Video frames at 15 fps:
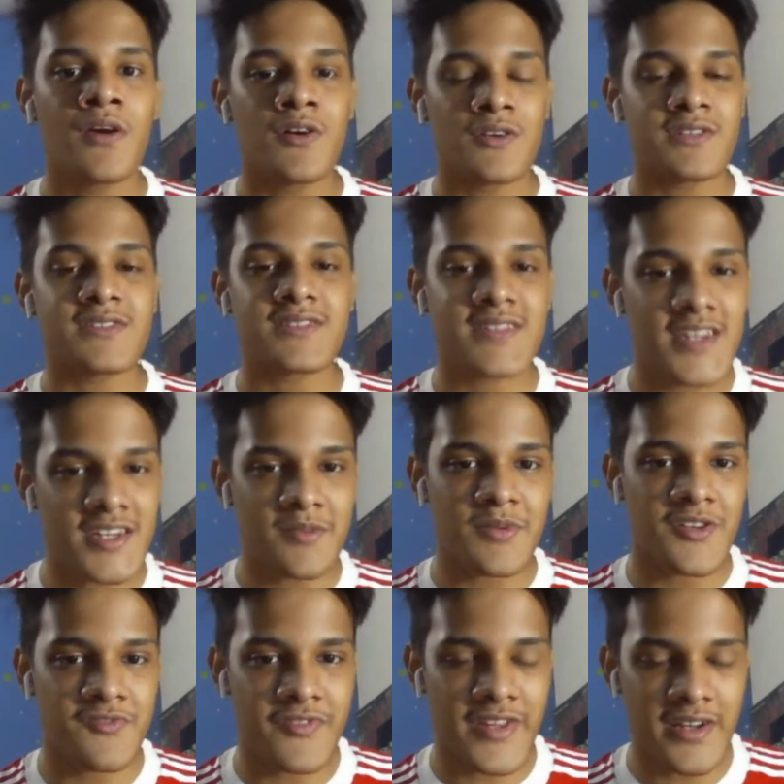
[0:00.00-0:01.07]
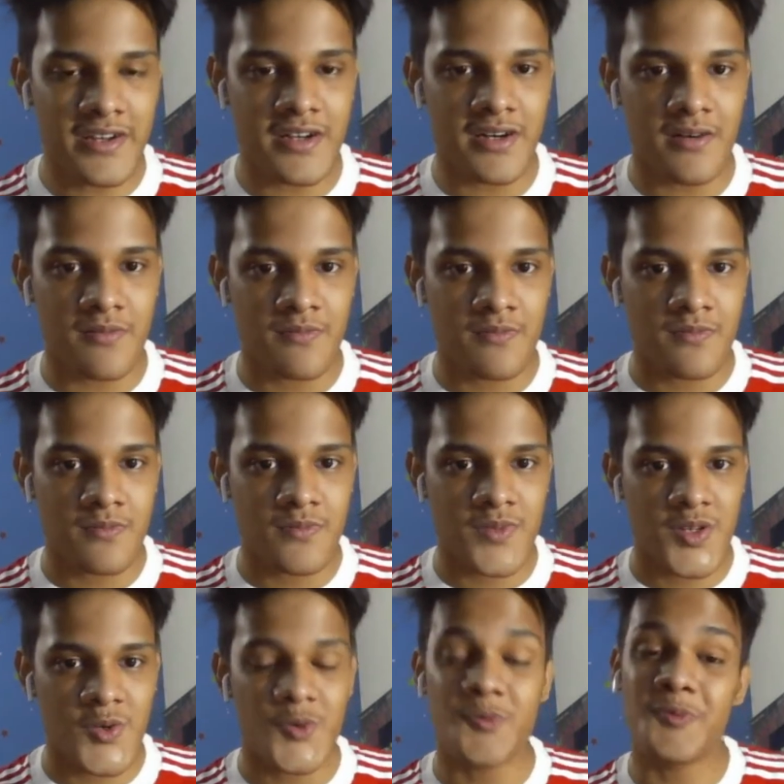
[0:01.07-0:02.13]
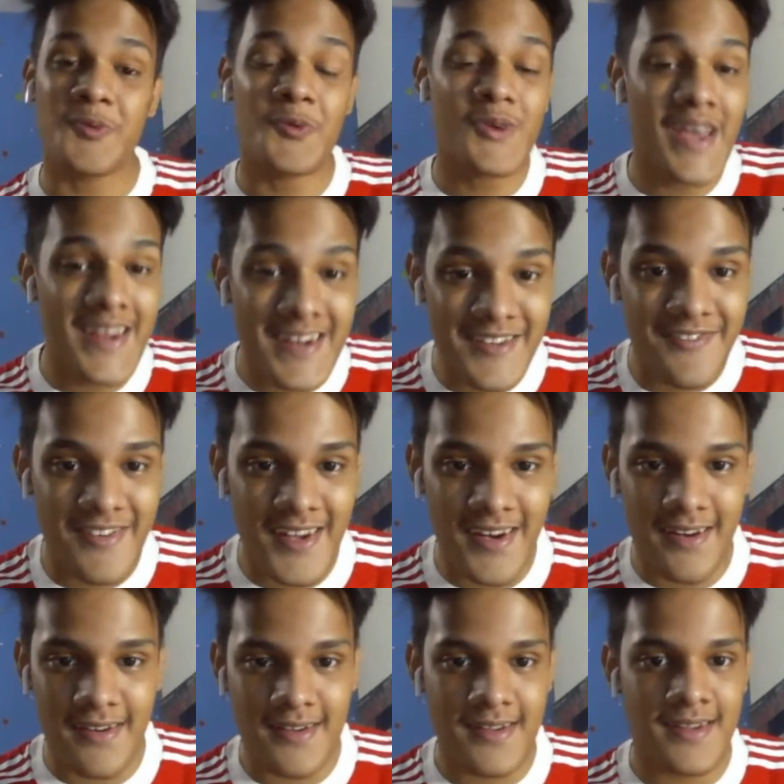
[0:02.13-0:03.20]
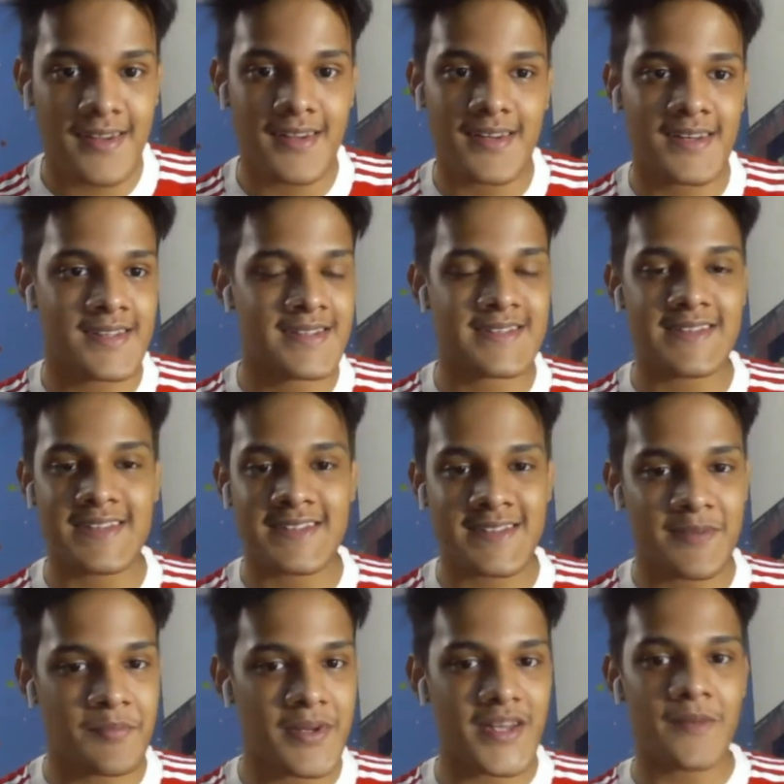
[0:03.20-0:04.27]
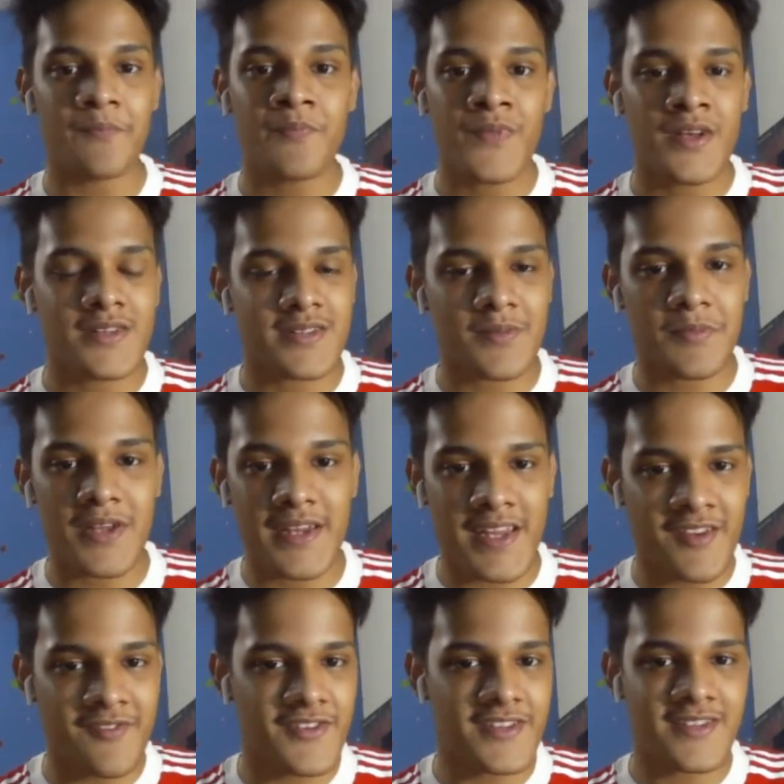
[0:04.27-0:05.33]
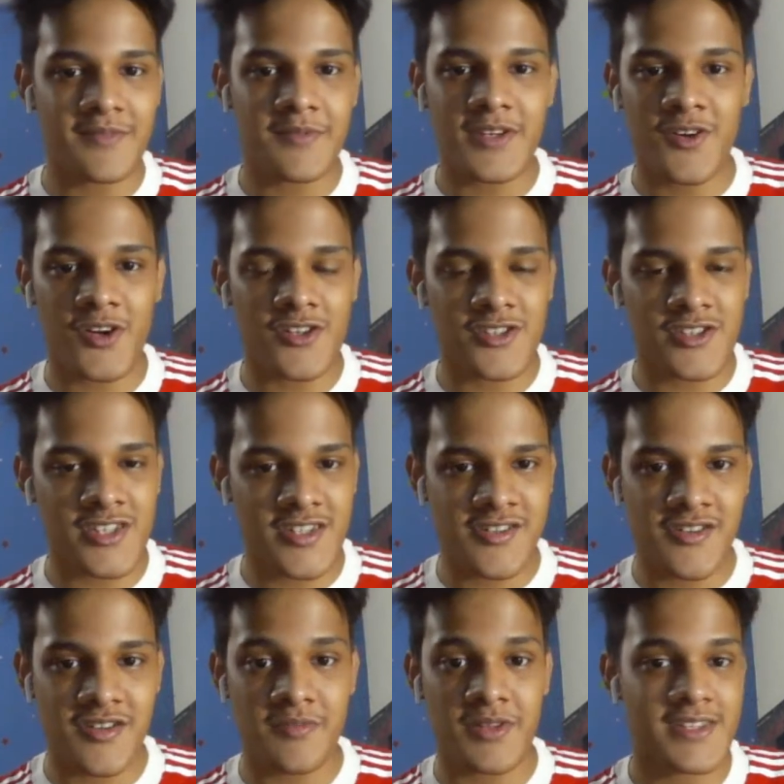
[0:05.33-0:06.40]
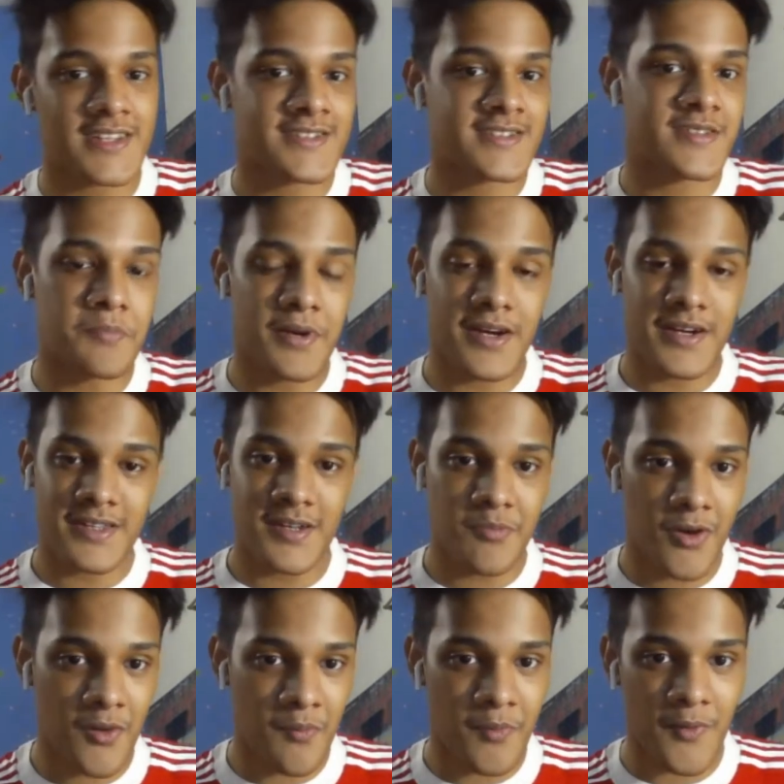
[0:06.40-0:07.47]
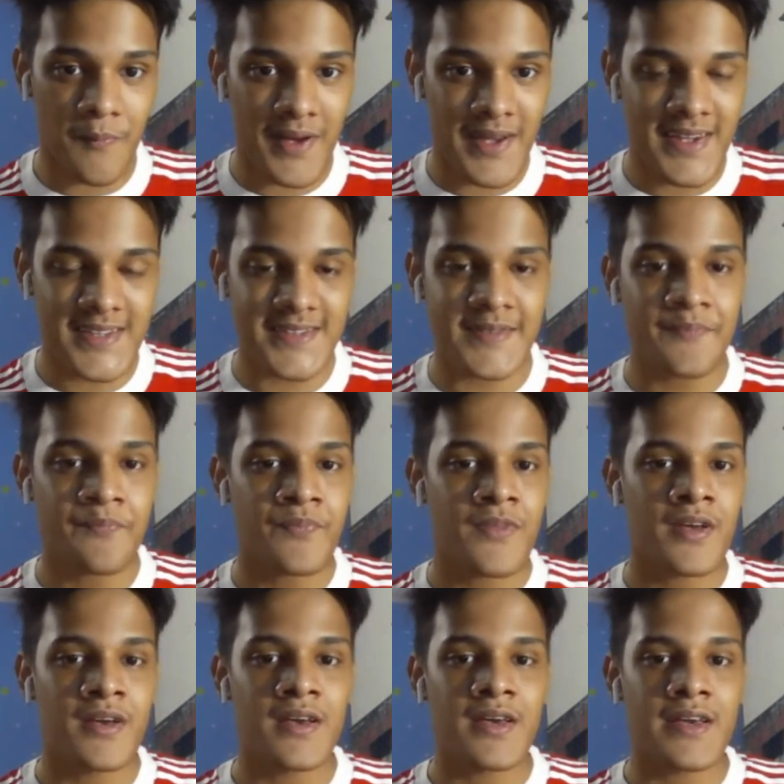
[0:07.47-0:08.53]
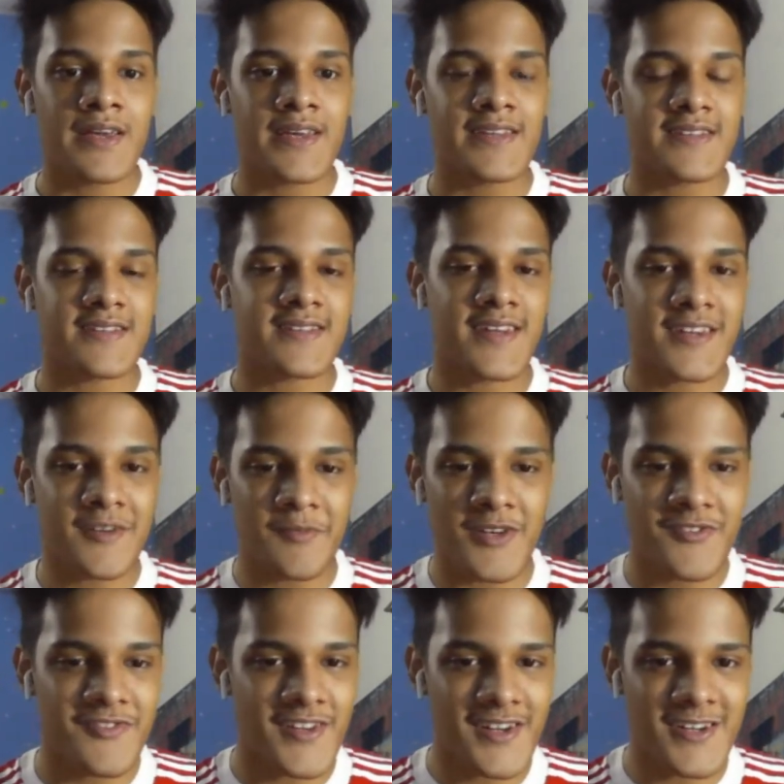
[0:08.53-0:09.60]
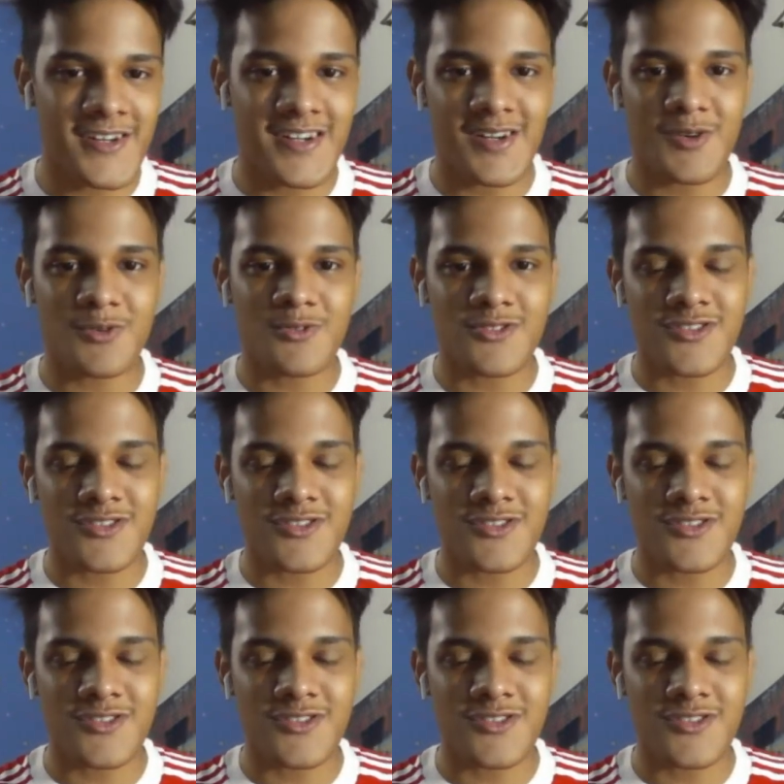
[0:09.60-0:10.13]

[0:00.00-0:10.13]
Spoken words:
He's a center midfielder who can defend. It's a bit iffy. It's a bit contradictory, but that's the player that Paul Pogba is. He's a center midfielder who's